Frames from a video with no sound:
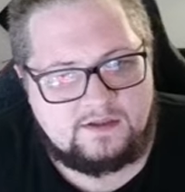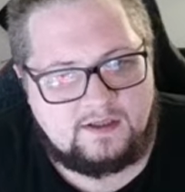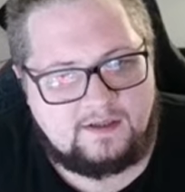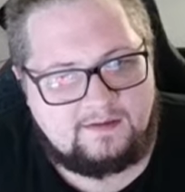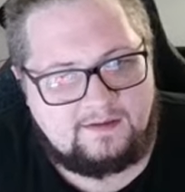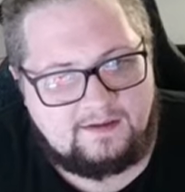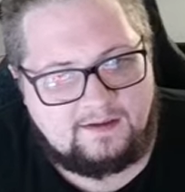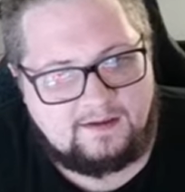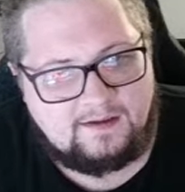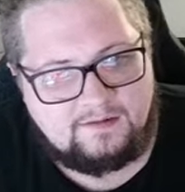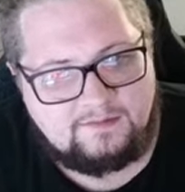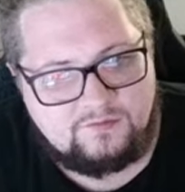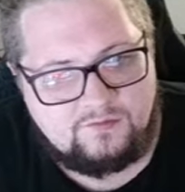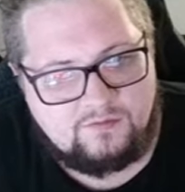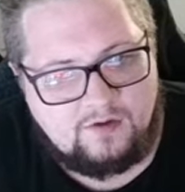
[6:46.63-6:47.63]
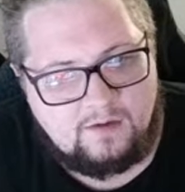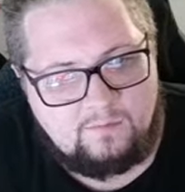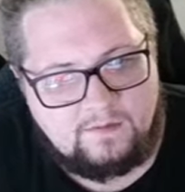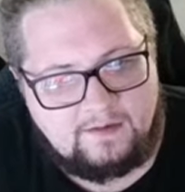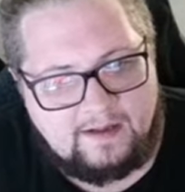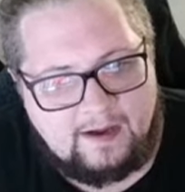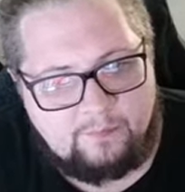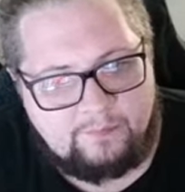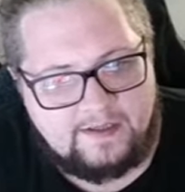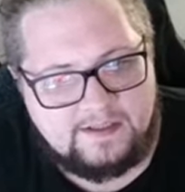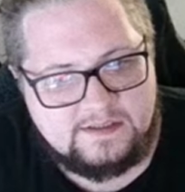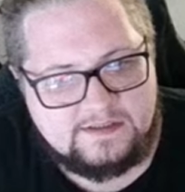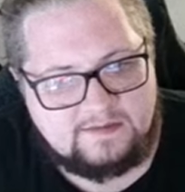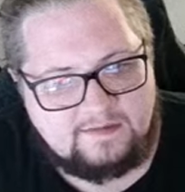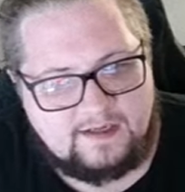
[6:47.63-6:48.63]
Uh, the uh, Dewgong will
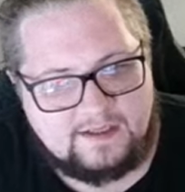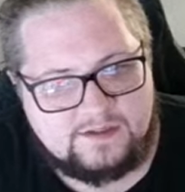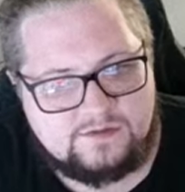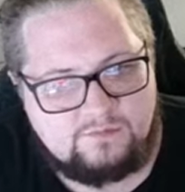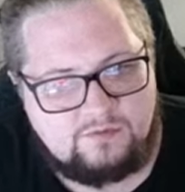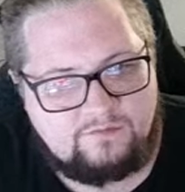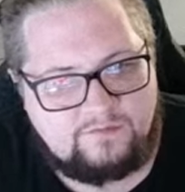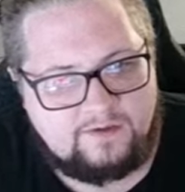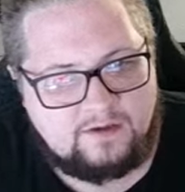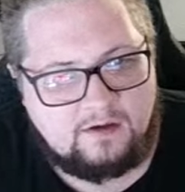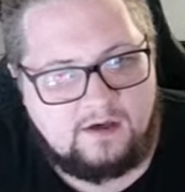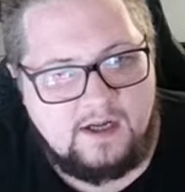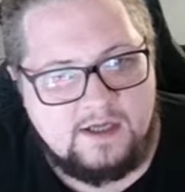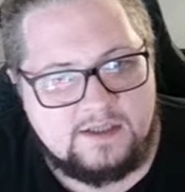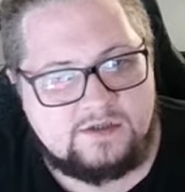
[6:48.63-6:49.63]
outpace to the next move here.